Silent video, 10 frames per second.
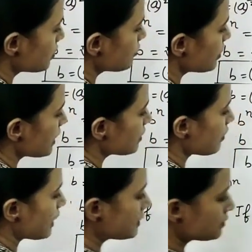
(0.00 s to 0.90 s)
we can
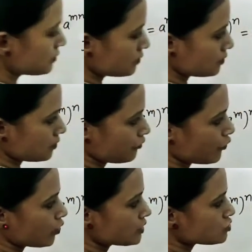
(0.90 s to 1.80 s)
write
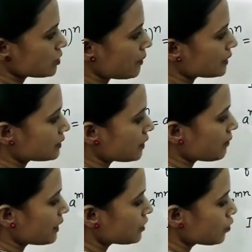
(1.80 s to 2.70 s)
4 raised to the power 3
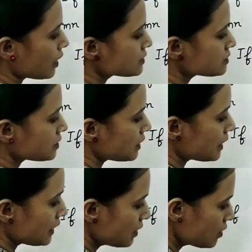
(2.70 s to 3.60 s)
by 2 as
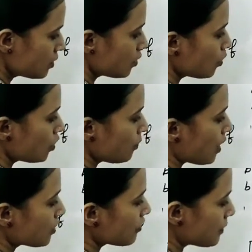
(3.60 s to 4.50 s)
3 whole
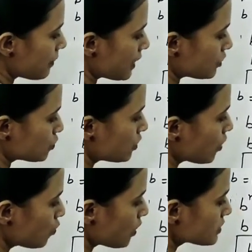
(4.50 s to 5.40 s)
power 1 by 2.
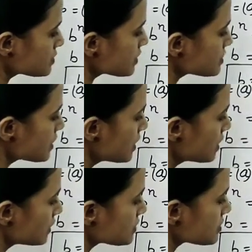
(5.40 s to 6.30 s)
Now what is this?
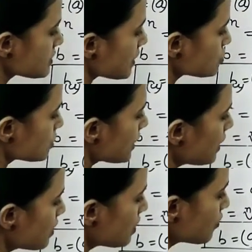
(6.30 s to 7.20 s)
This is
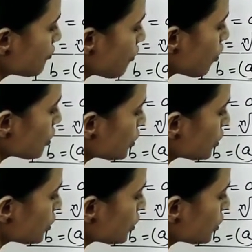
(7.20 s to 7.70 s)
actually 4